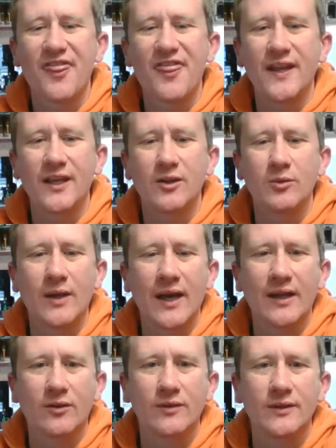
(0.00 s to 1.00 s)
think you
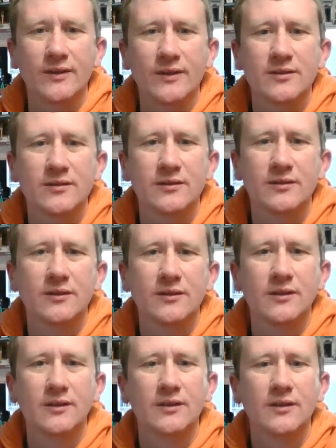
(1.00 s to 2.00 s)
can on this.
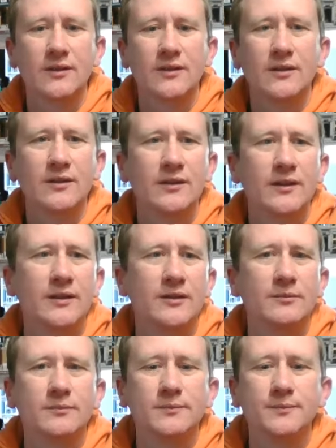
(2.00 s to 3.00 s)
Hang on.